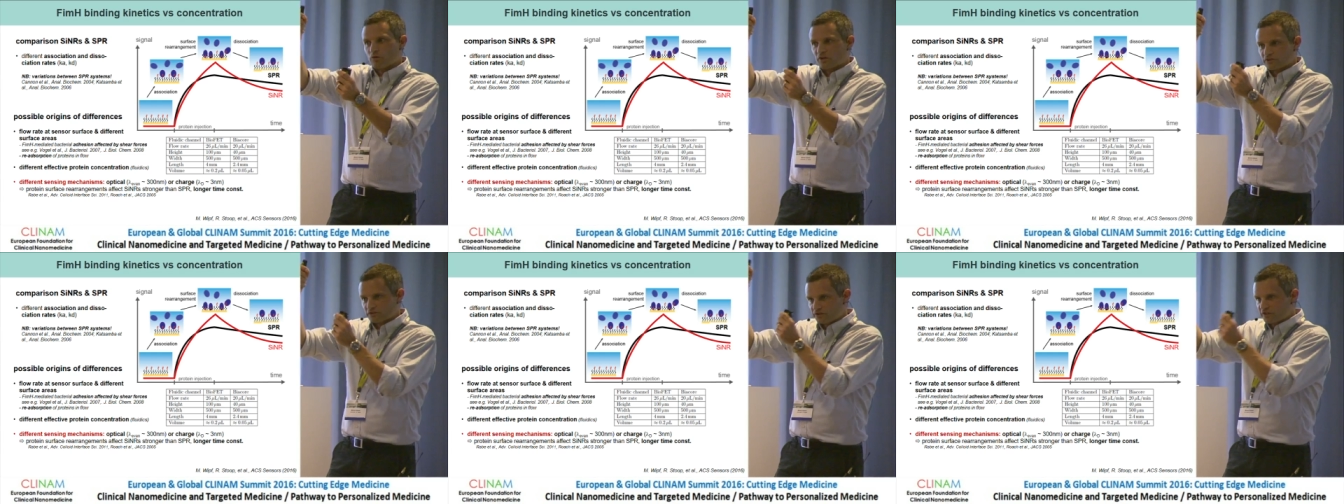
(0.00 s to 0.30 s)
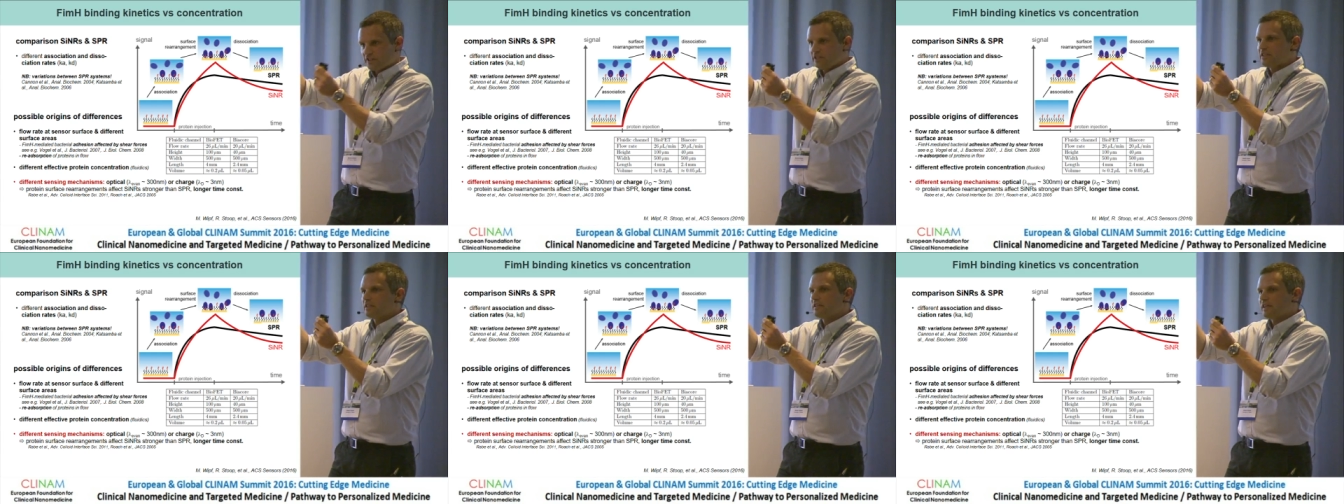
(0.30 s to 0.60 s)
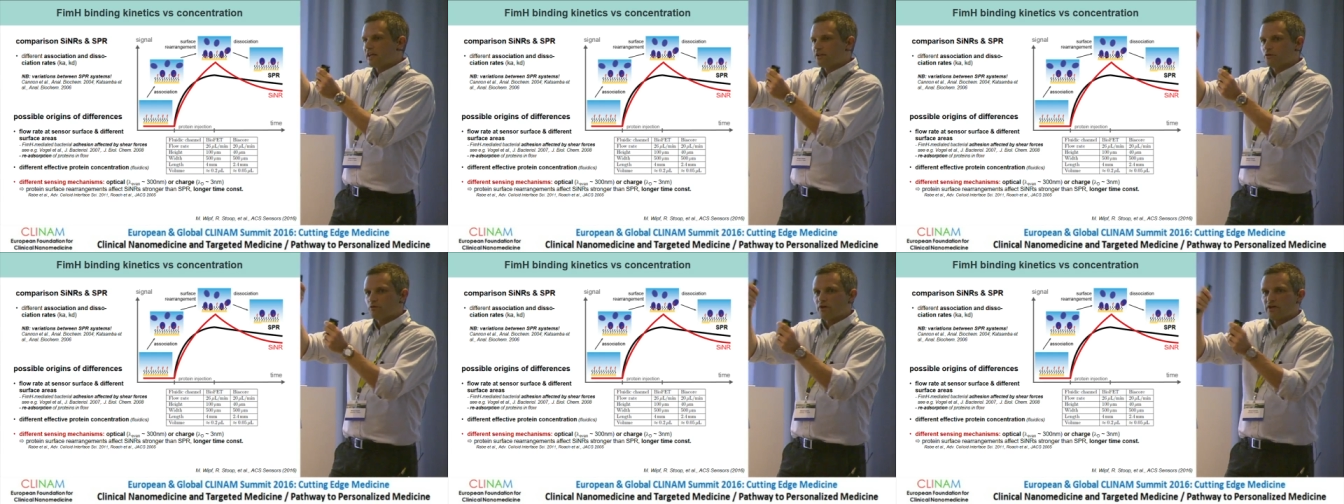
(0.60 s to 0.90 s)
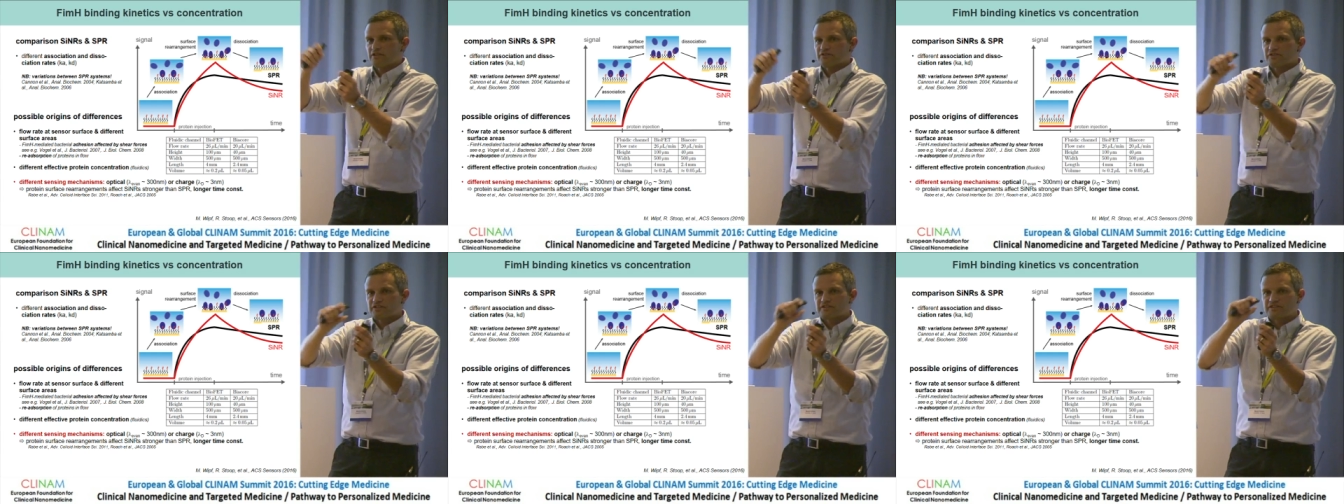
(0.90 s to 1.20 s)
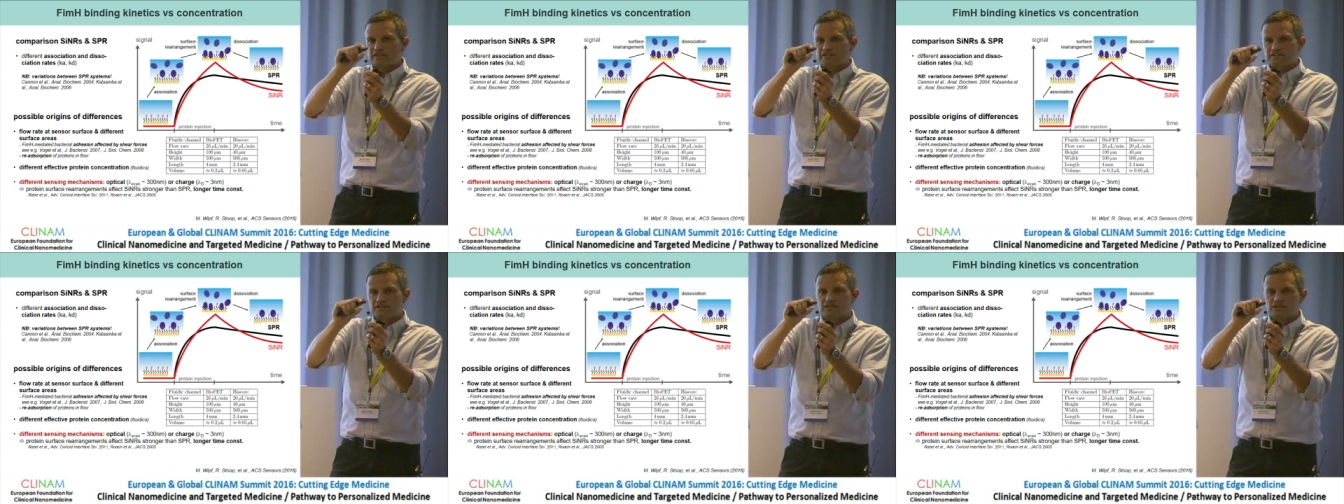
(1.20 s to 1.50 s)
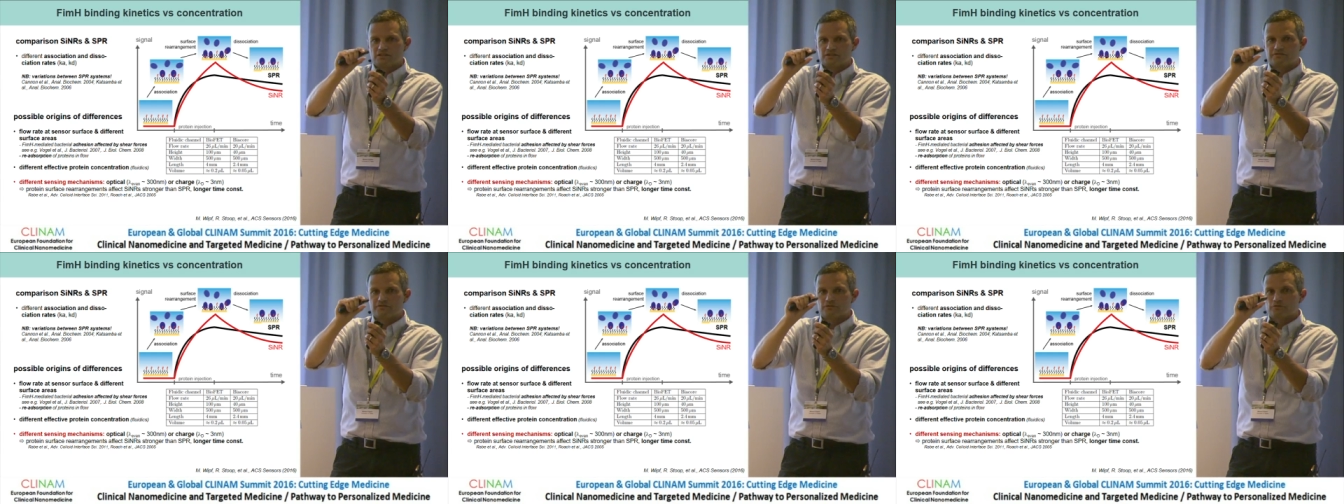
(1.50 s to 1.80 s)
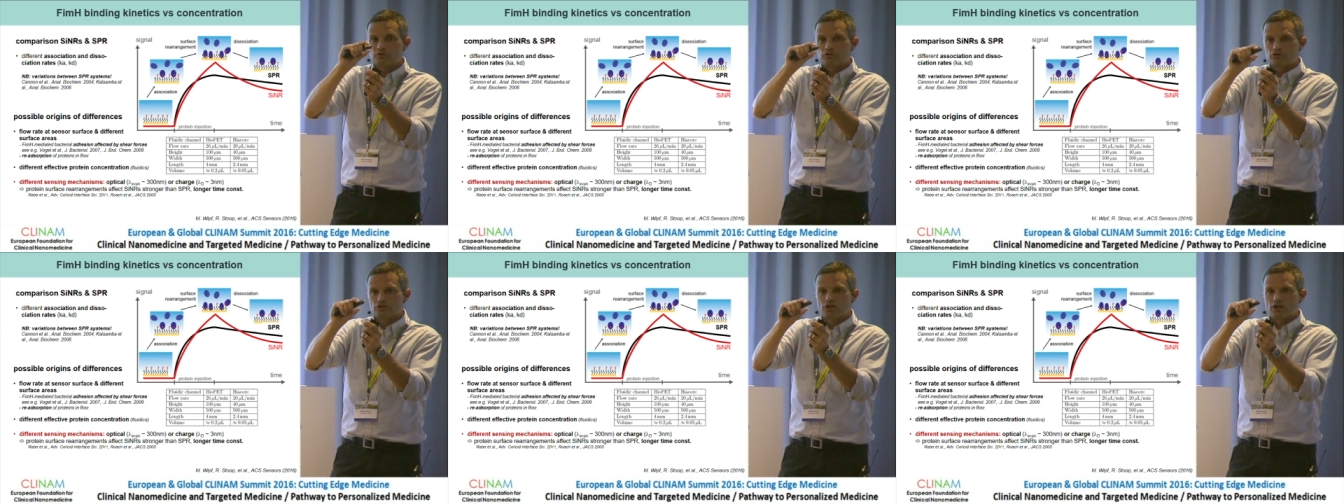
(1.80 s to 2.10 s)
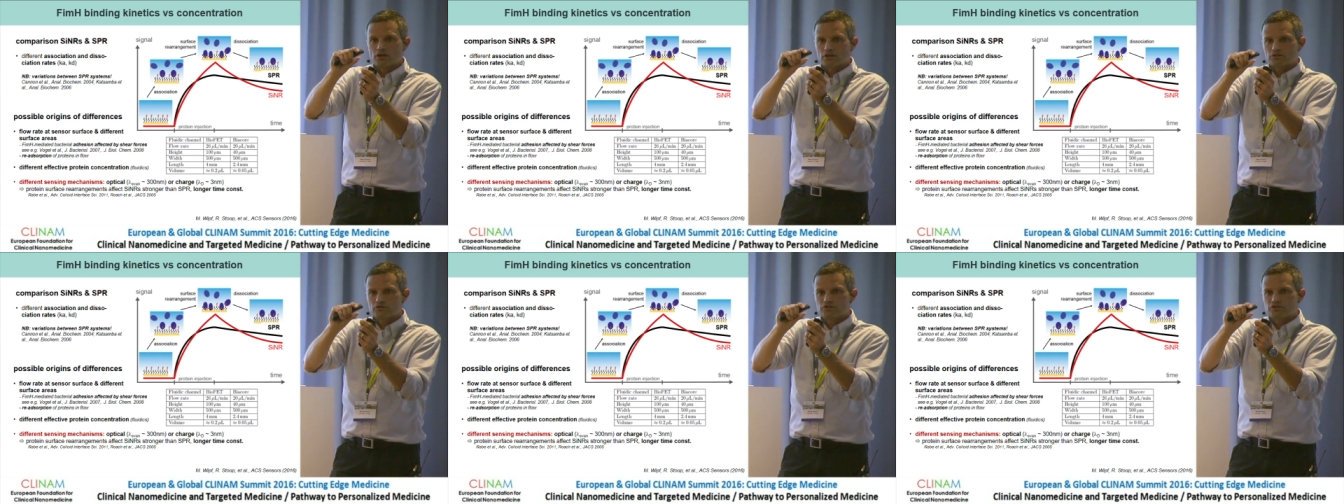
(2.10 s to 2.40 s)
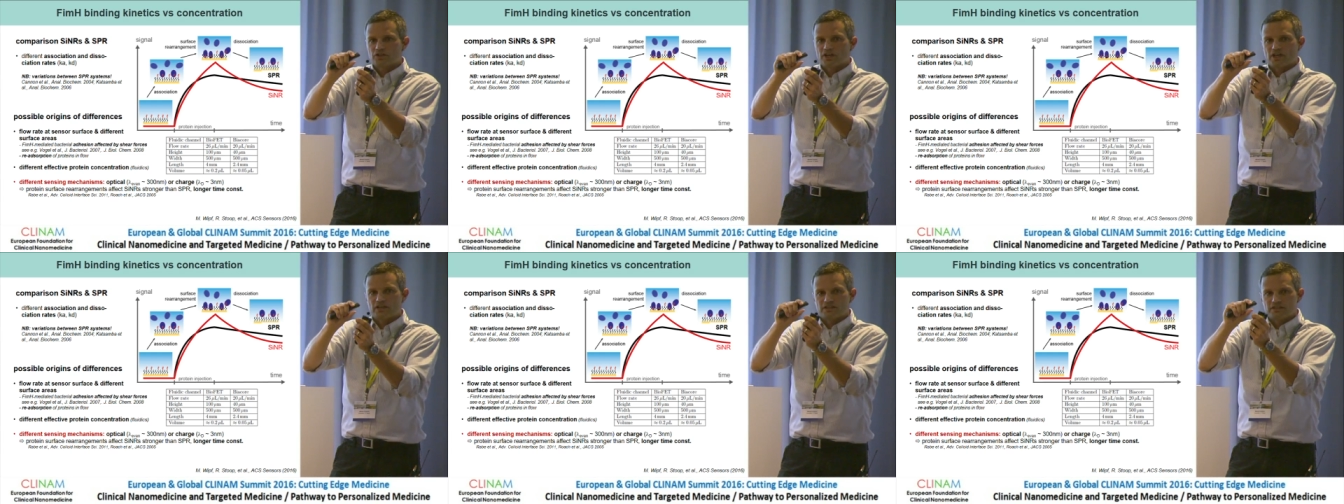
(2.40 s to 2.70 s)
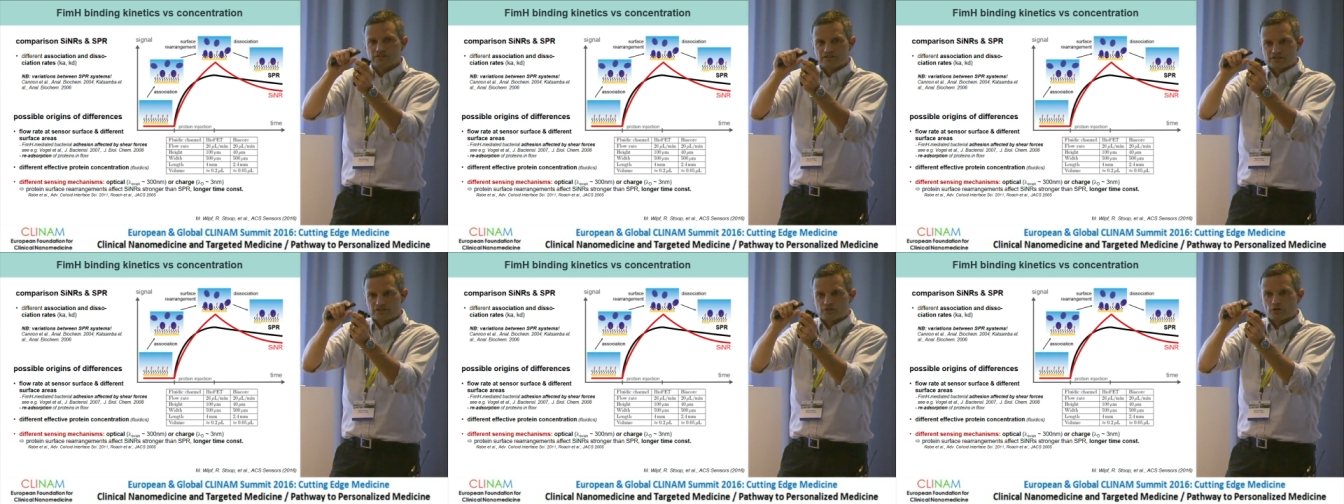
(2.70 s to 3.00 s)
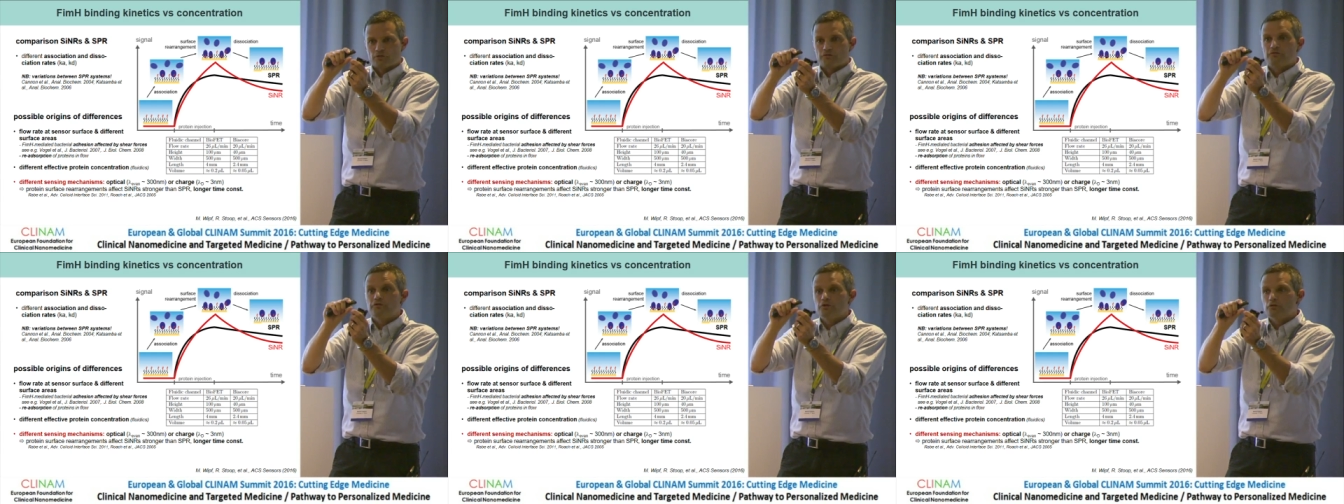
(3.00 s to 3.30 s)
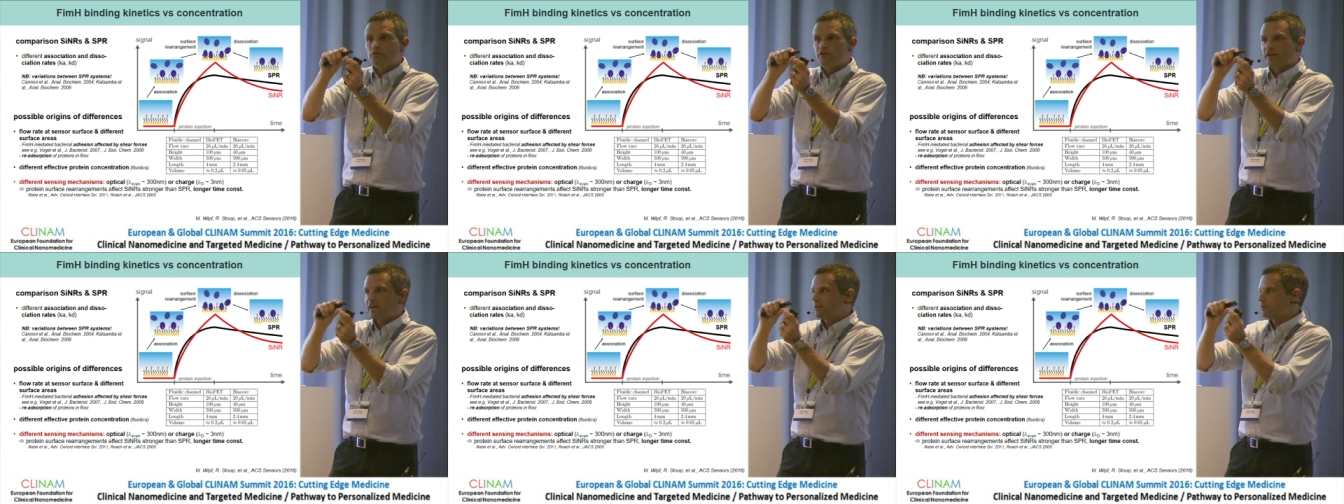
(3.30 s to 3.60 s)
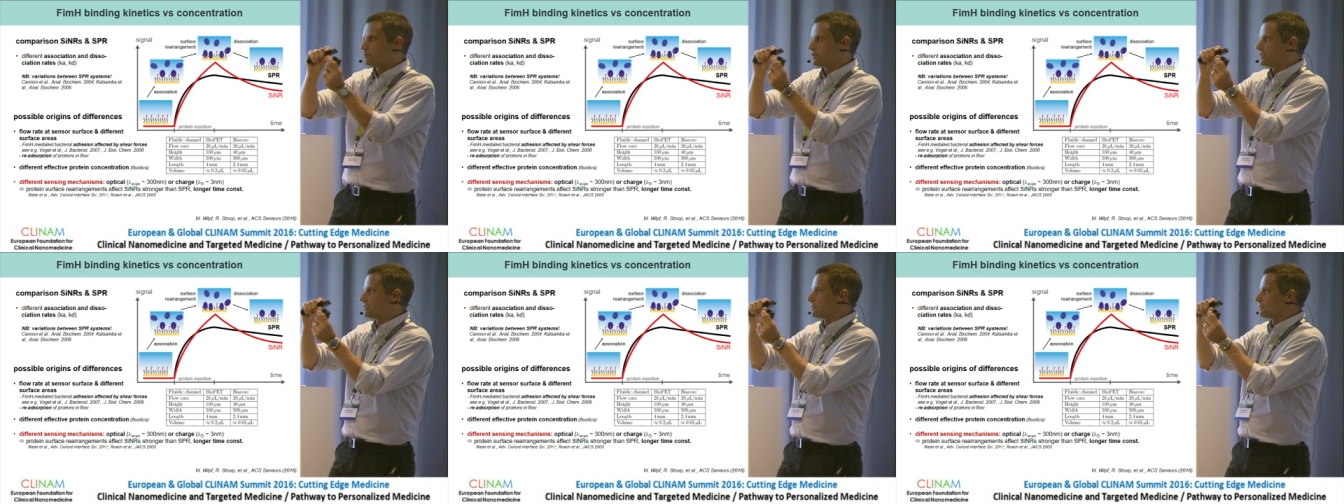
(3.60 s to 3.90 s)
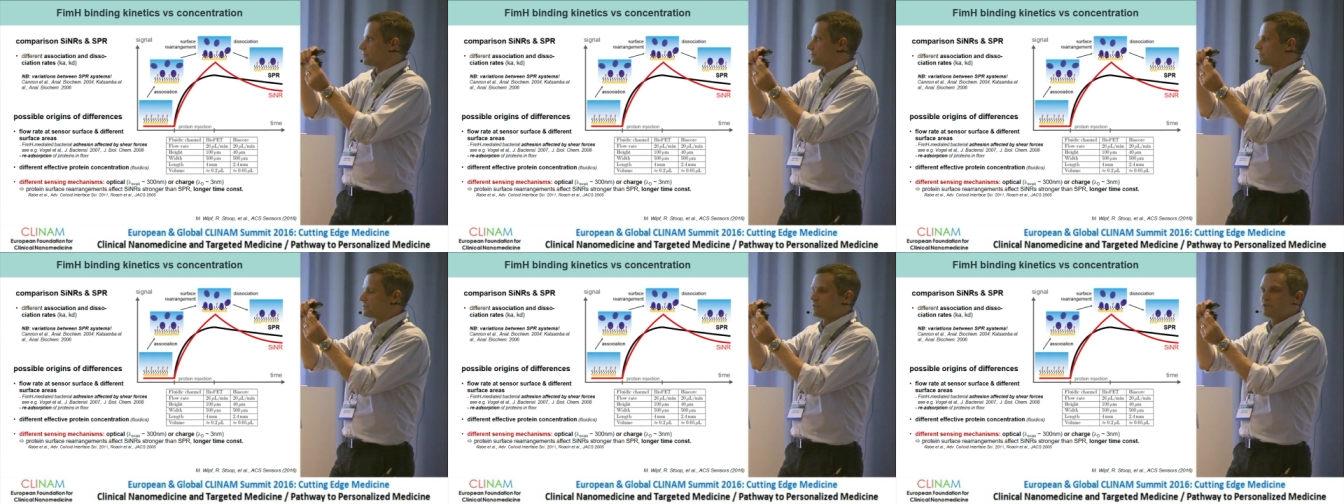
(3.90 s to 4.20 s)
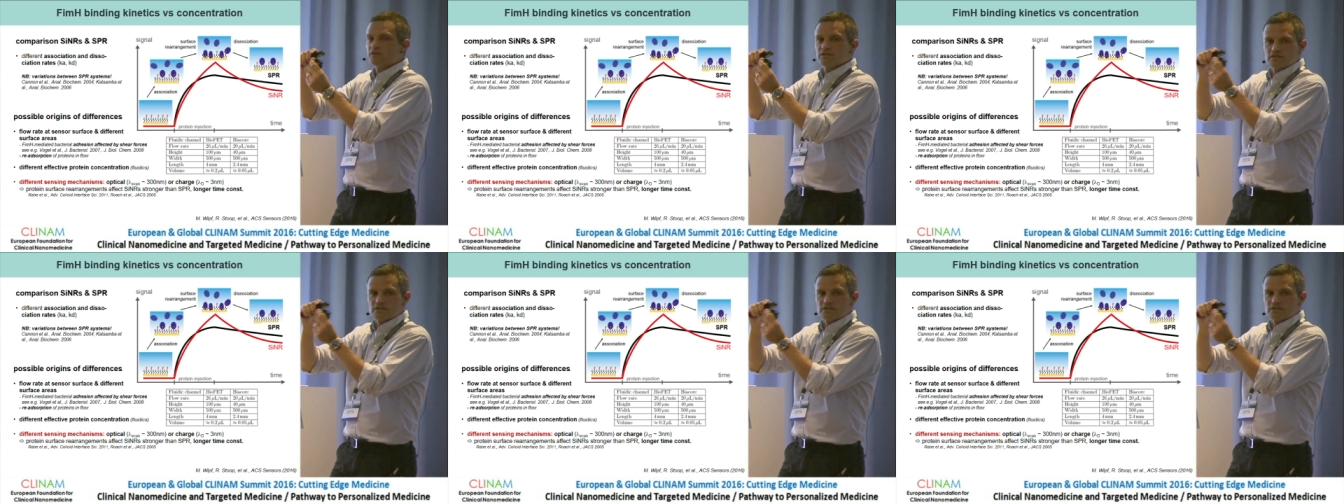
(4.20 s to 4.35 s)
Whereas the silicon nanowires are sensitive to the charge, and this is a few nanometers.